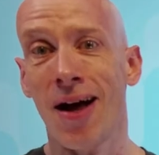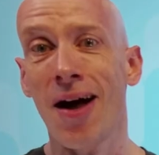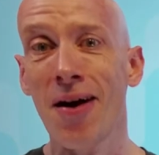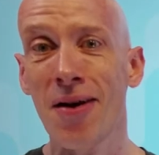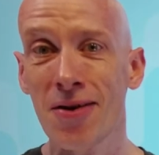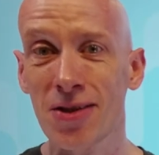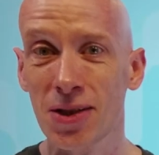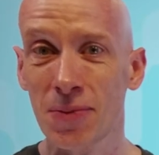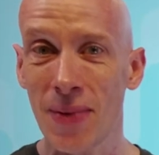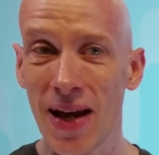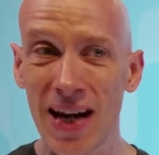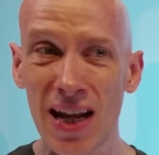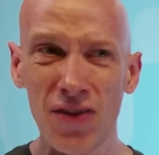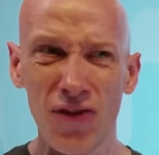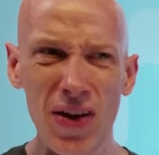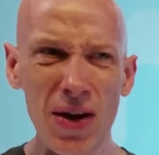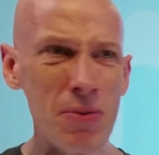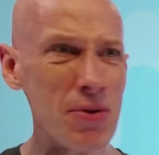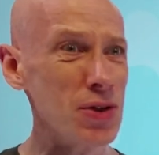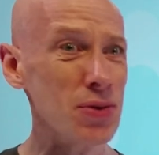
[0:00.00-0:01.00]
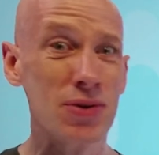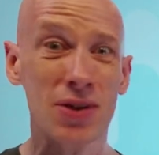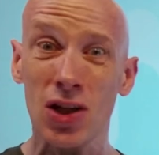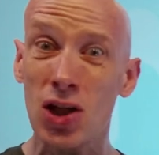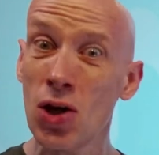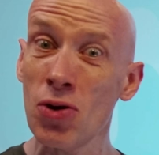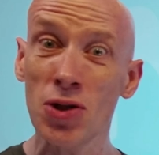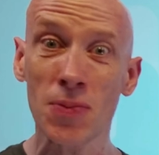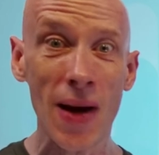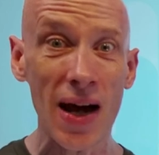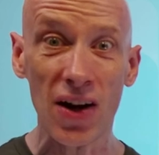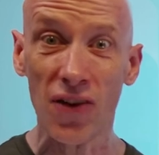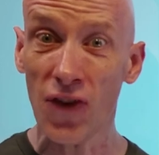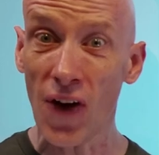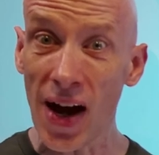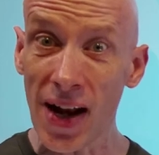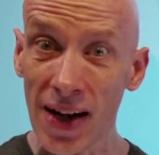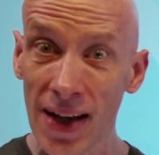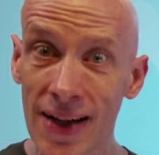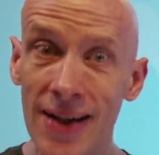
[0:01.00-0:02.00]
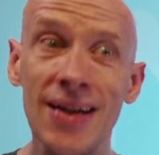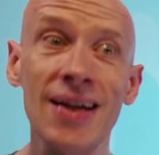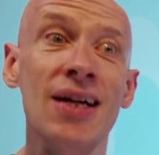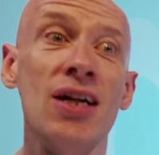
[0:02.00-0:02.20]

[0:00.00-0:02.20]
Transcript: Ask Me Anything, which was a huge amount of fun.